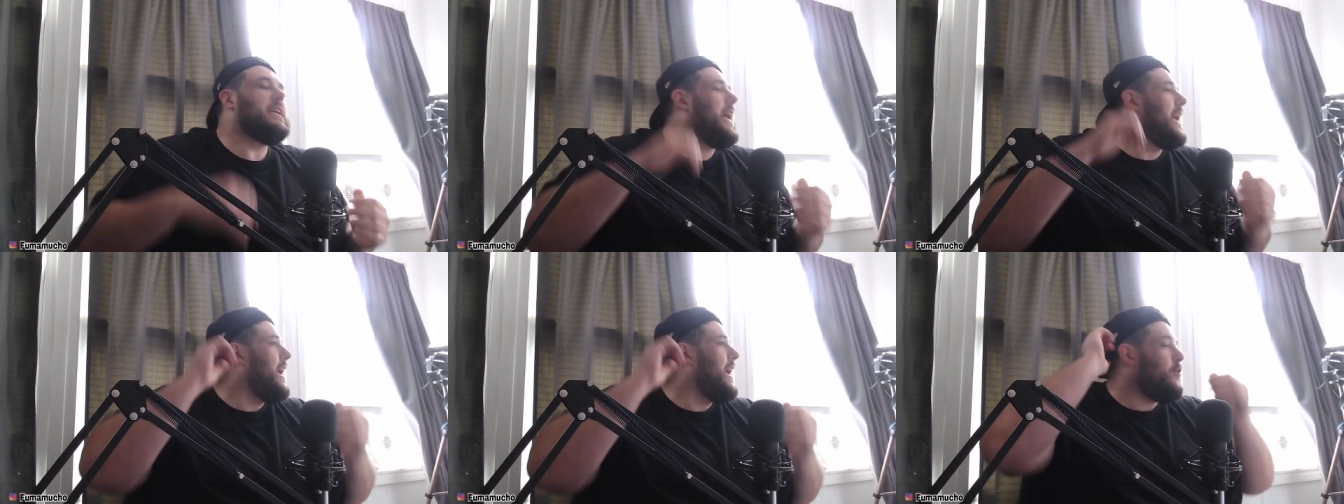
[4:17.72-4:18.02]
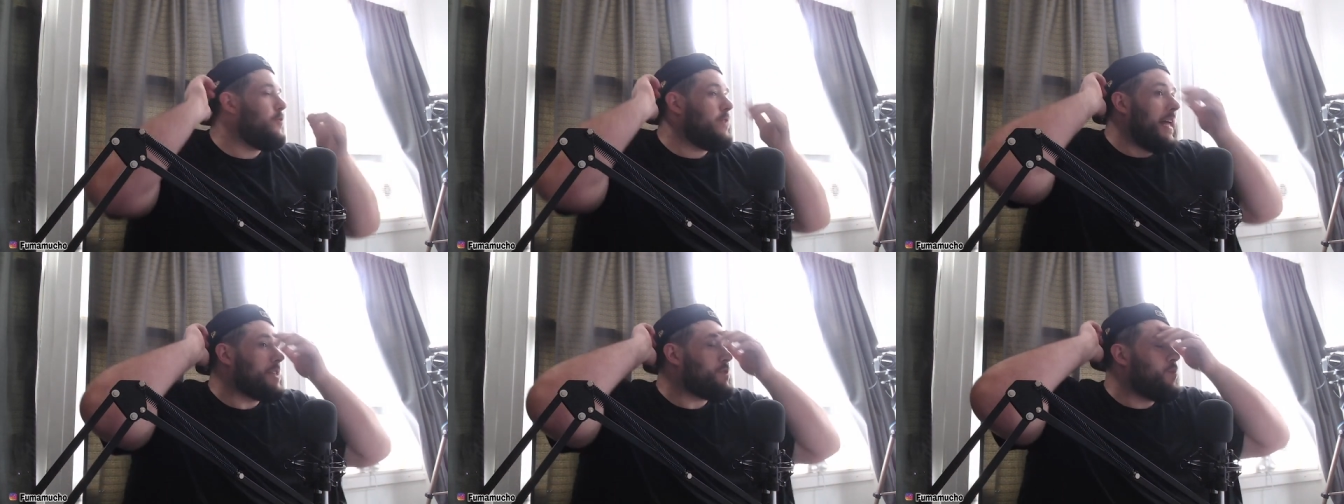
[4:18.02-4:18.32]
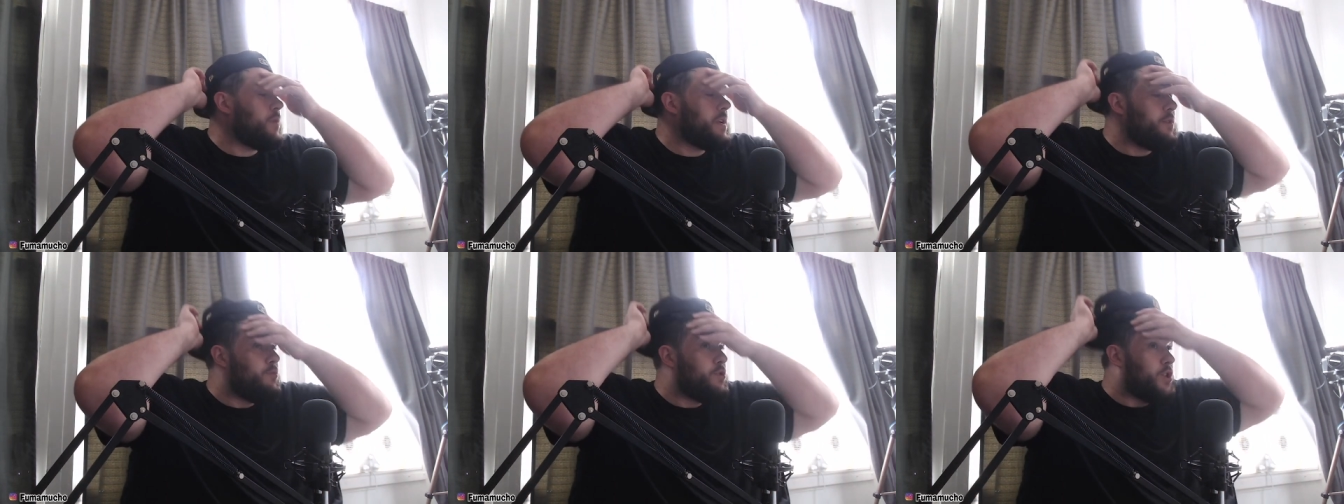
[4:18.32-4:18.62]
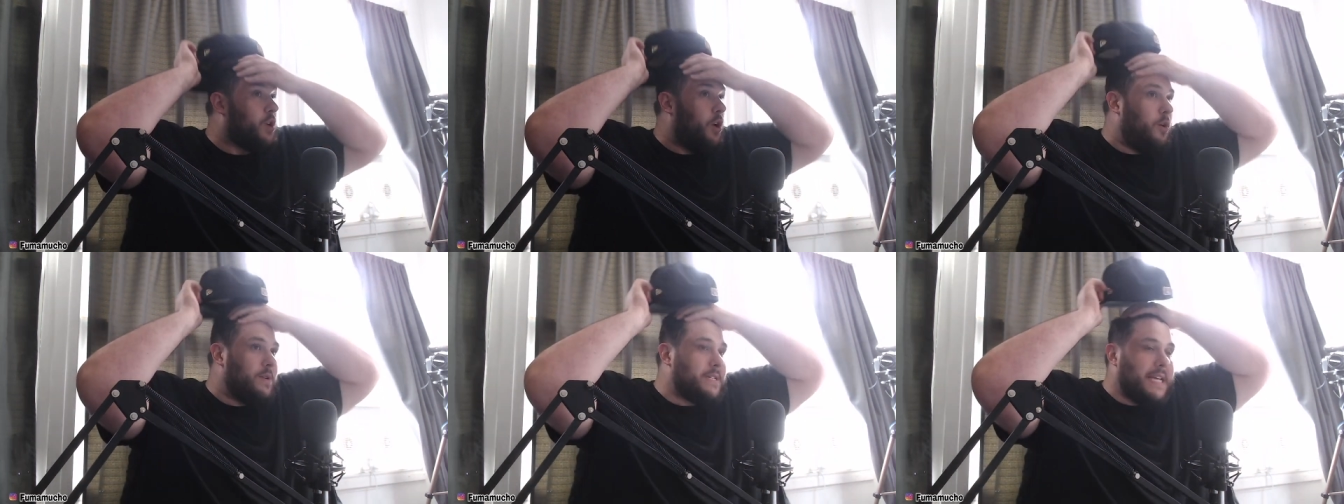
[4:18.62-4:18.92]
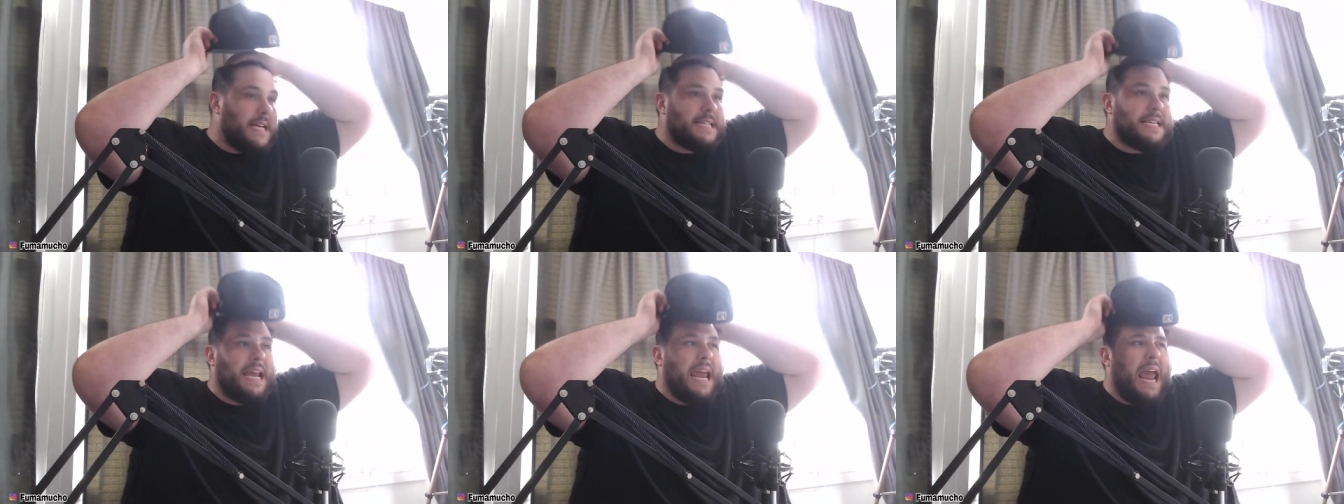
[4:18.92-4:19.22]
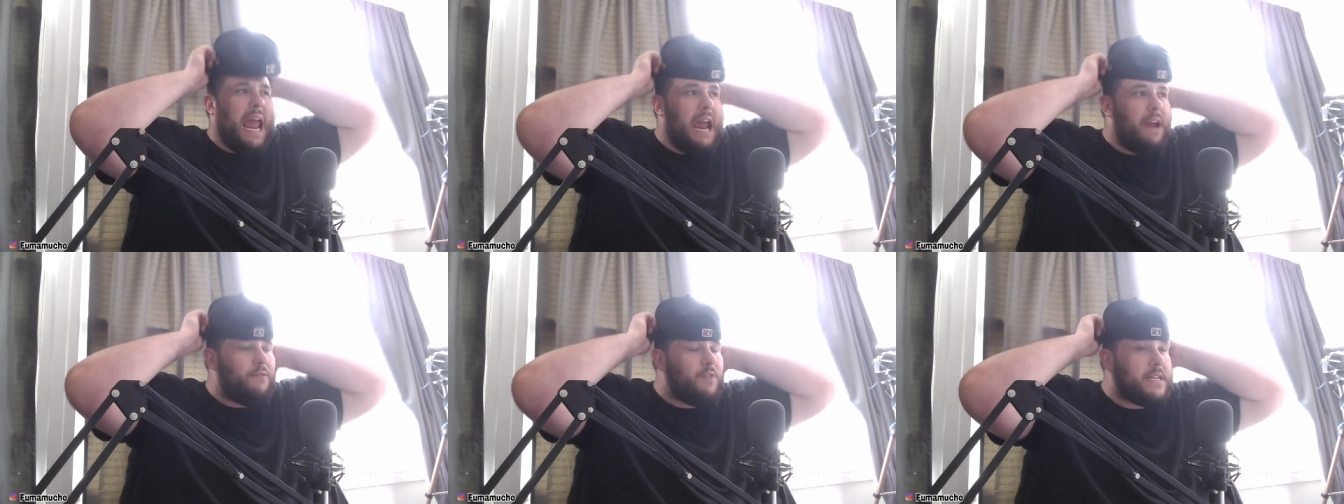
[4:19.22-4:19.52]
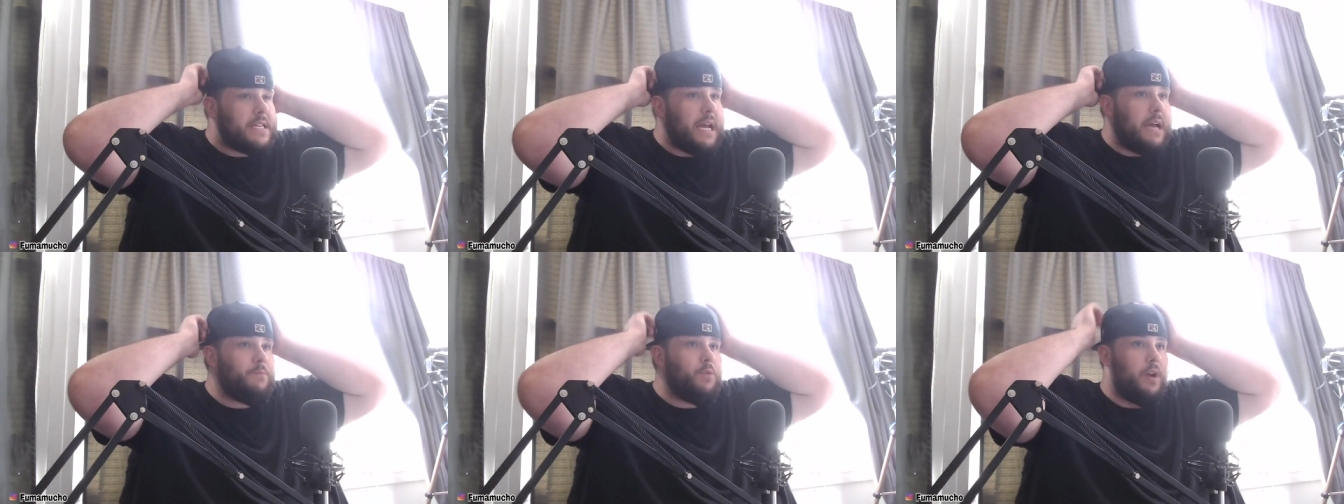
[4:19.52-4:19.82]
Yeah, that's what it was always like. It's like every
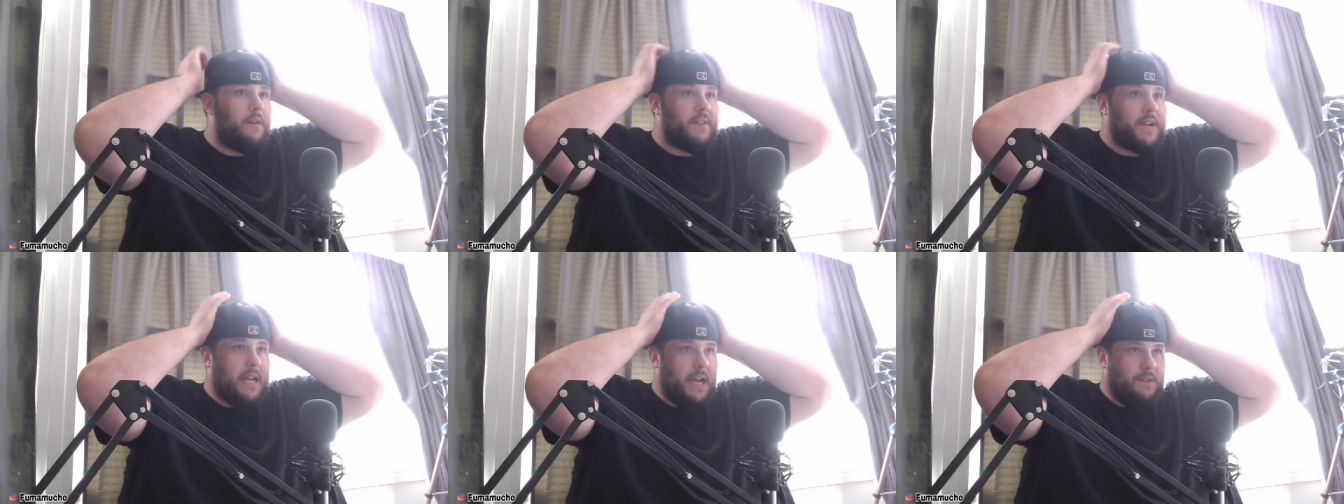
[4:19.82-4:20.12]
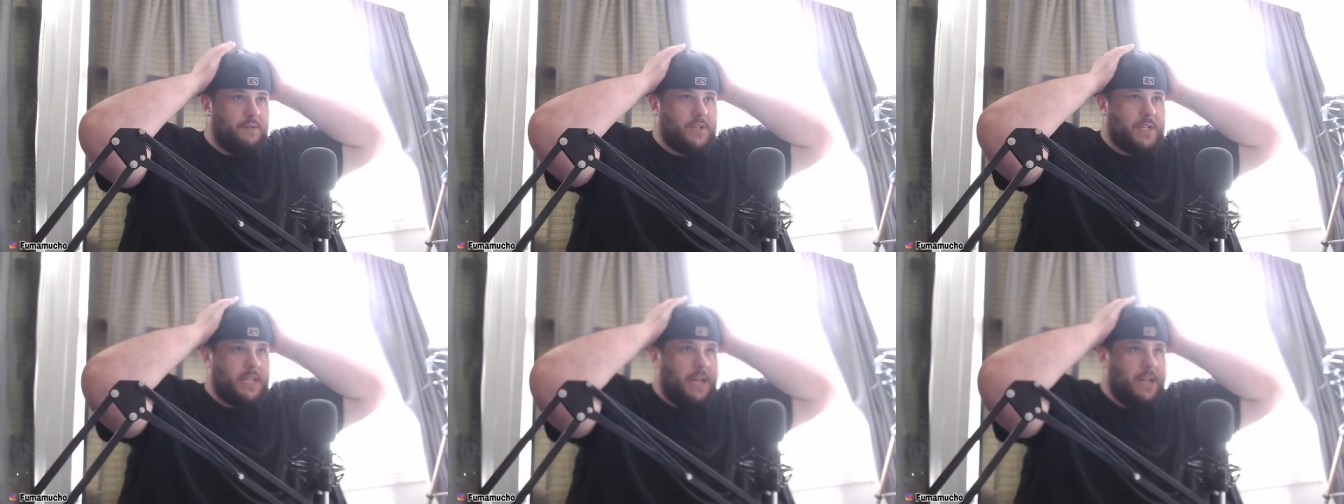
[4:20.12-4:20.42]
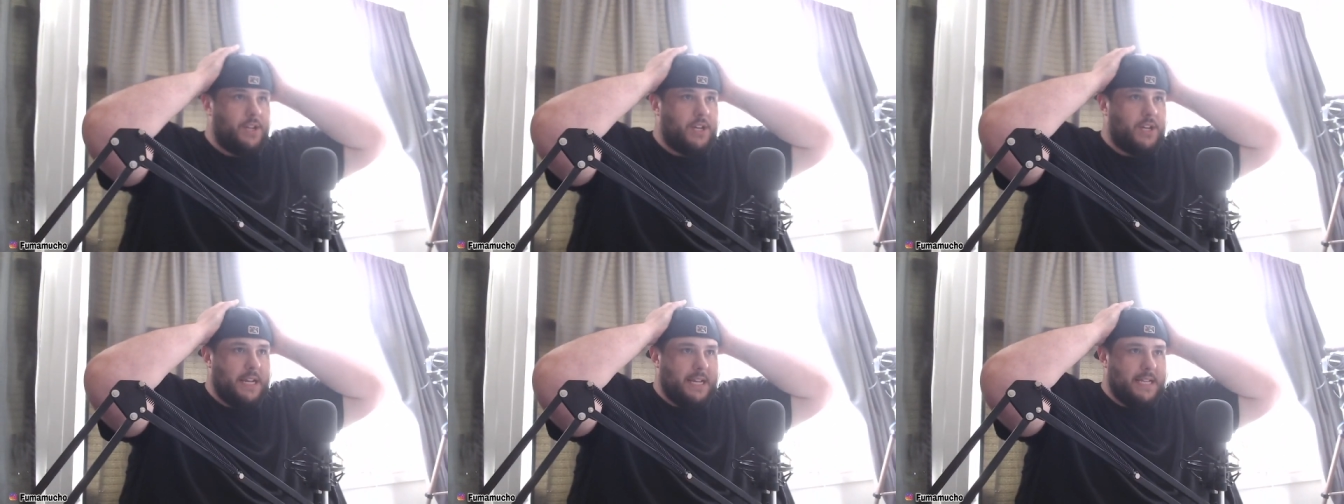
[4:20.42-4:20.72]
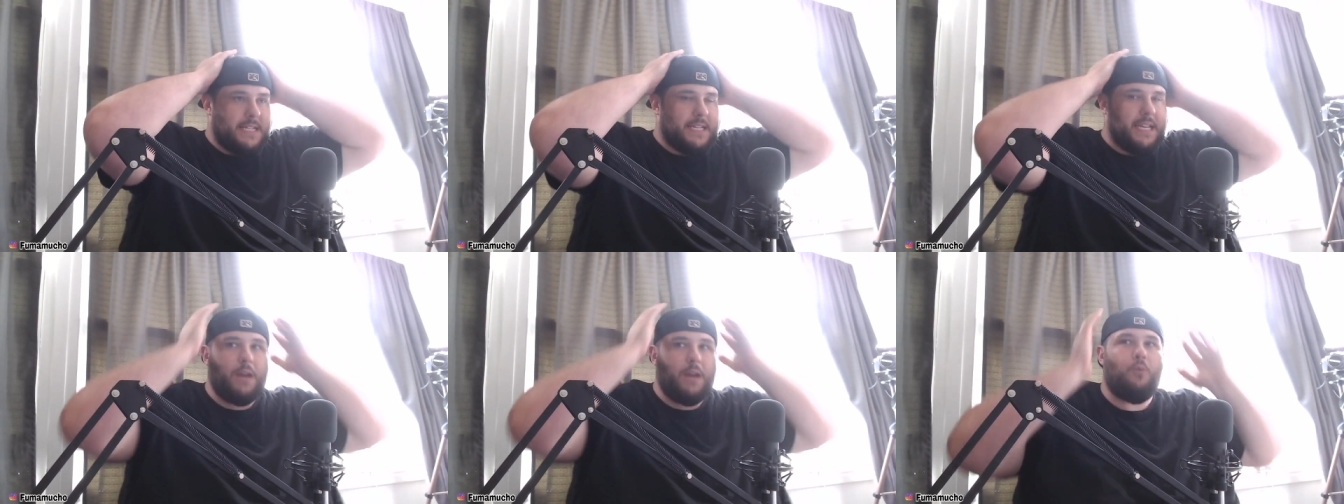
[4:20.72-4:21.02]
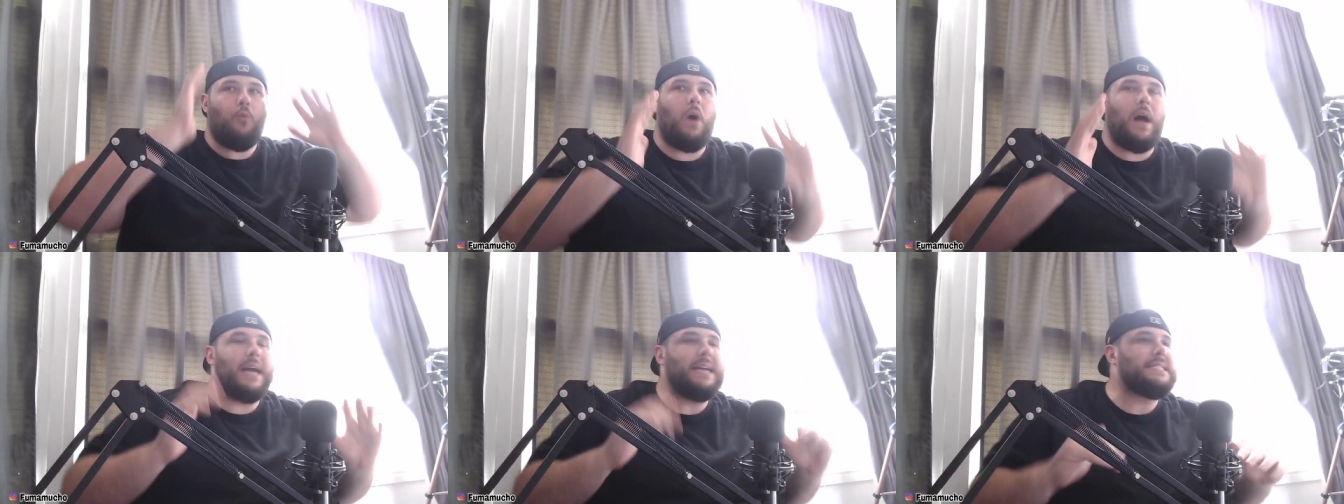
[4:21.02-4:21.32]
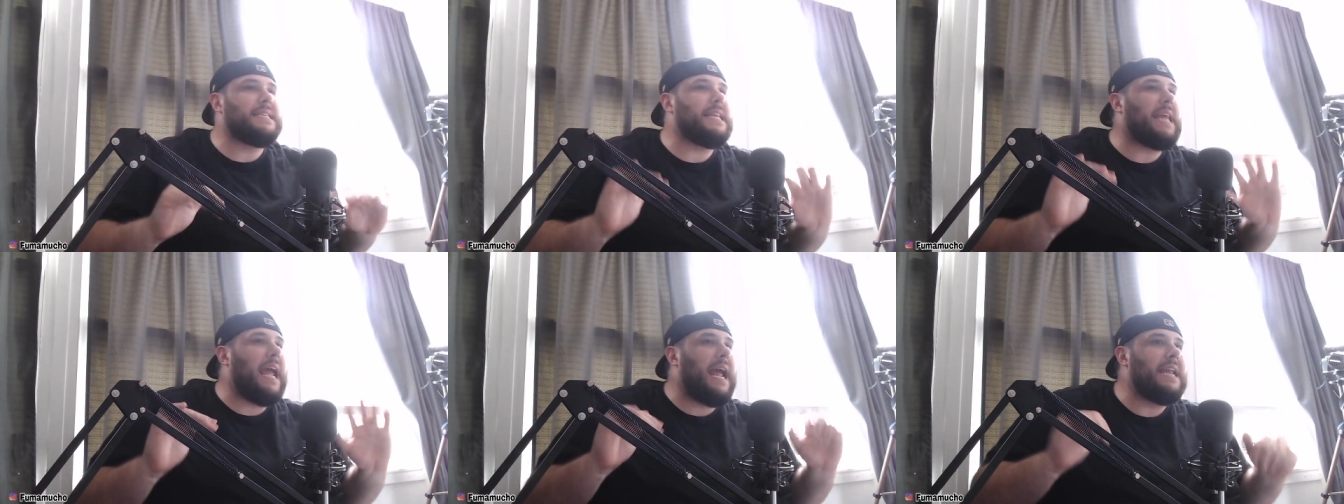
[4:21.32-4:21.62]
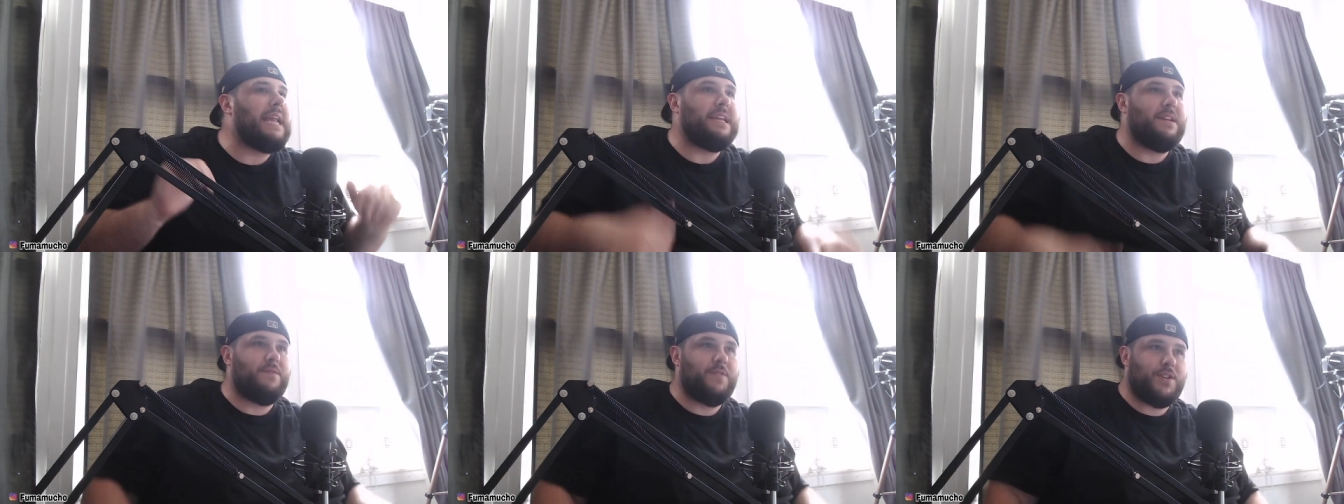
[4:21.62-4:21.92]
time you have a conversation, it's like, why isn't
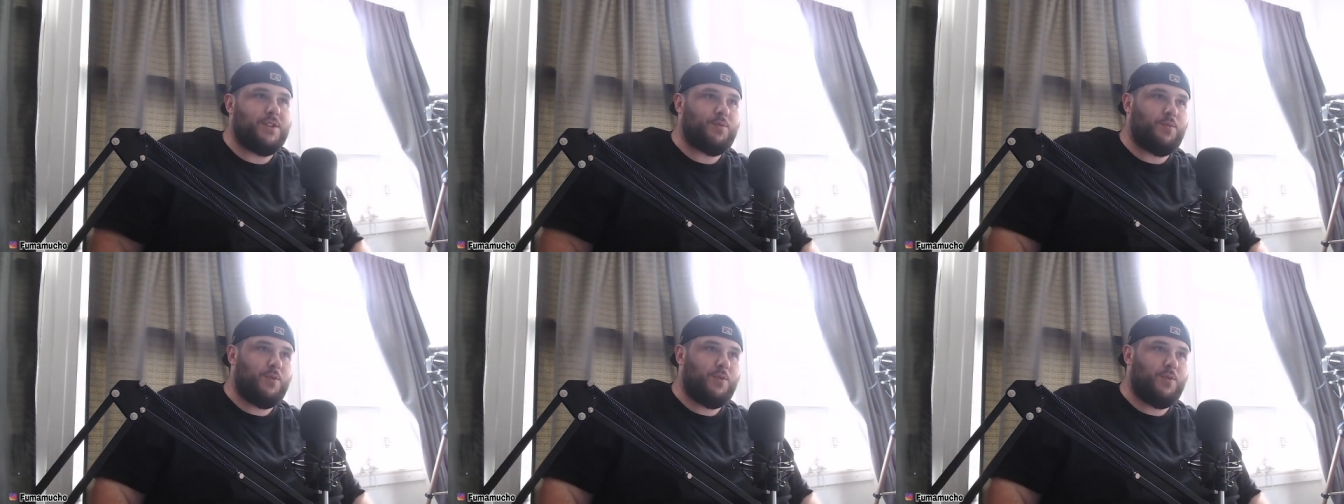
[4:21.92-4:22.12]
any of this